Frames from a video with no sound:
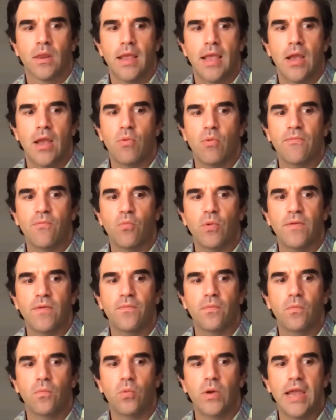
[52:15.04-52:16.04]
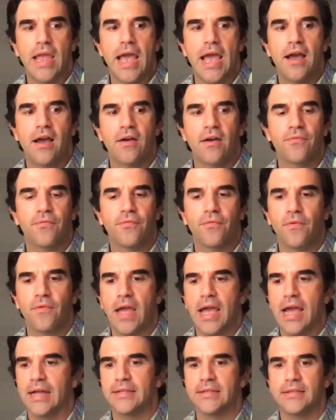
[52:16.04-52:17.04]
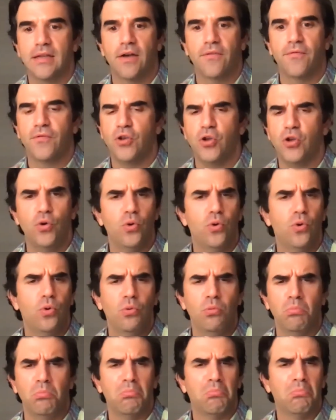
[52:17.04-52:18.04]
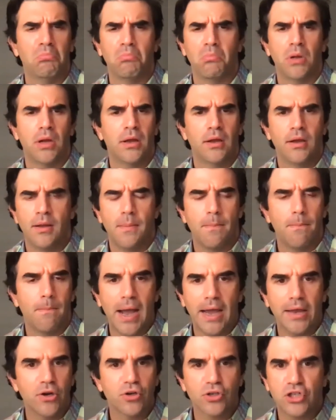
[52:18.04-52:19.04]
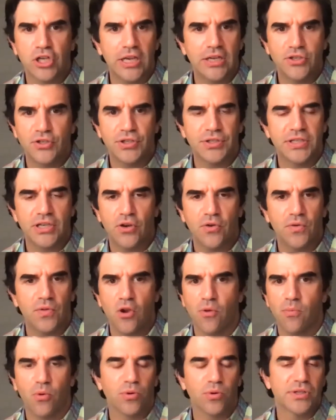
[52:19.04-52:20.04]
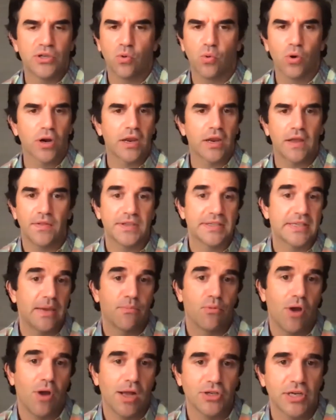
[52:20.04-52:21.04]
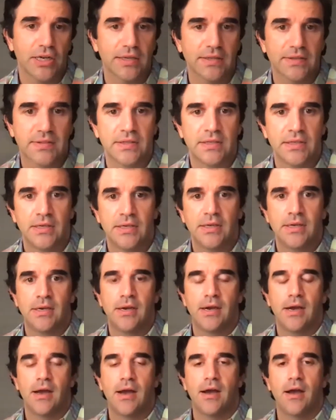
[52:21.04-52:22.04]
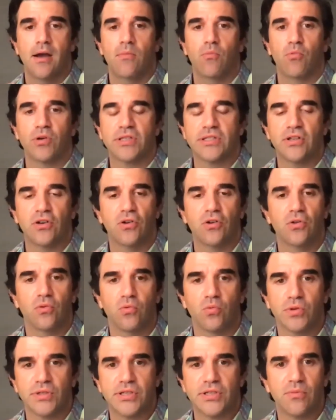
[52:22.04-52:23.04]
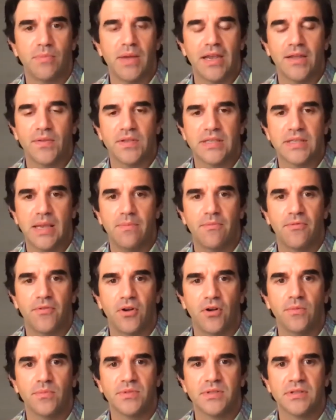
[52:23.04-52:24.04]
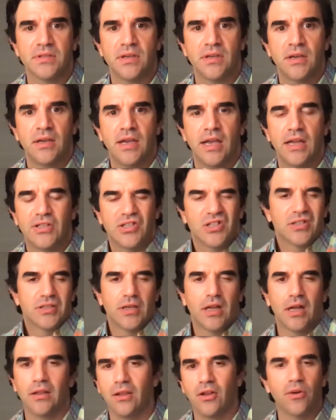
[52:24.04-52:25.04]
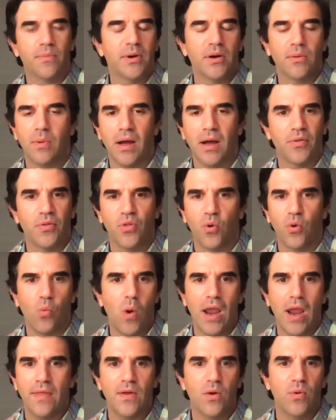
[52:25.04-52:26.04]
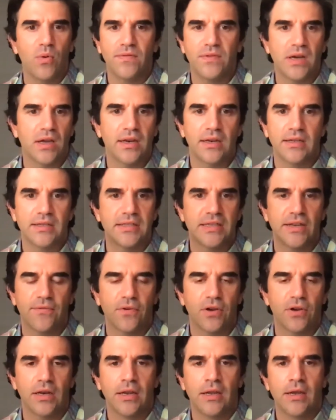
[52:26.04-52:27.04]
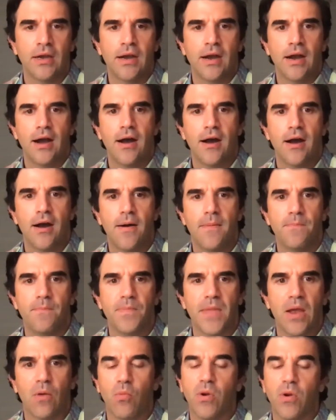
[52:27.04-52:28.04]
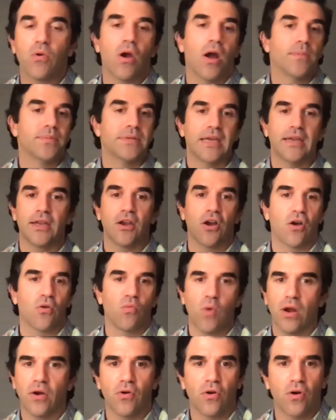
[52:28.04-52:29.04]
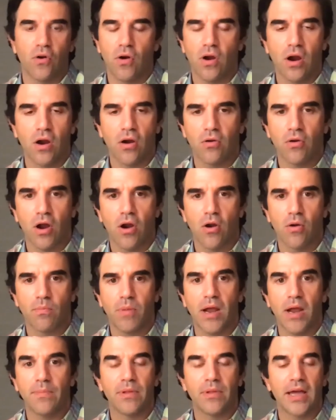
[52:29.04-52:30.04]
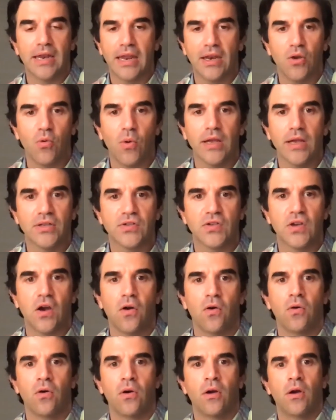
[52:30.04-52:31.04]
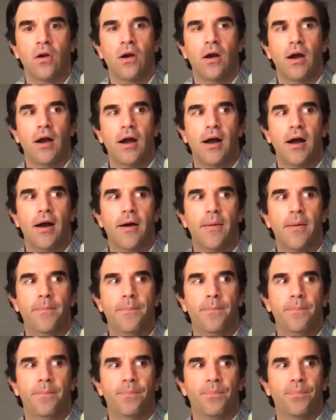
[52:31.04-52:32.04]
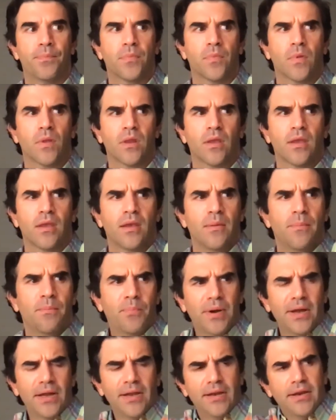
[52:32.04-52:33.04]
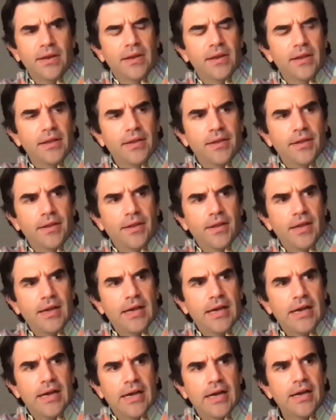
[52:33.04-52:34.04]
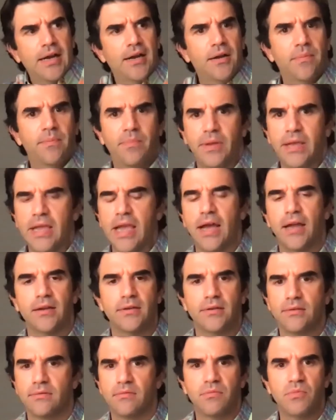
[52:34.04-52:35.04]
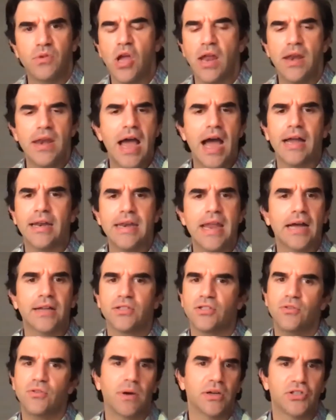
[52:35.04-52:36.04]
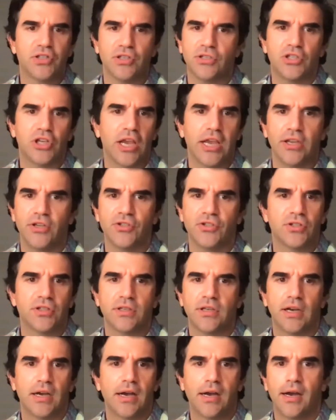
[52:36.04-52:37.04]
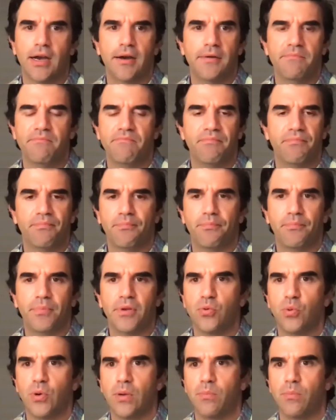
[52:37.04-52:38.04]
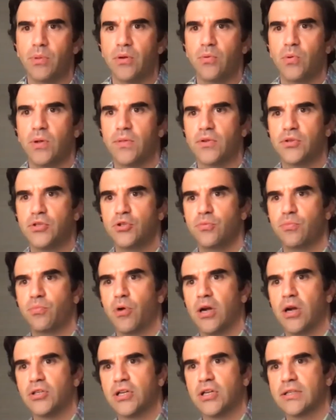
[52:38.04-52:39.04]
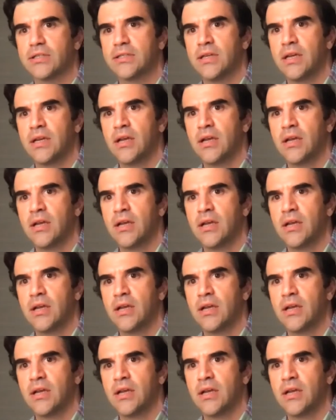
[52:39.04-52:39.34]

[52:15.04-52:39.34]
and we we we have had a few minor changes here and there, but we're still working on the same projects. Um, we're still we're still making the same films, it's just a little bit about the way that we've done it is different. Um, and we were updating our render, our, our pipeline anyway. So, um, but, uh, but yeah, no, not, not too much has changed um, between, between the two projects.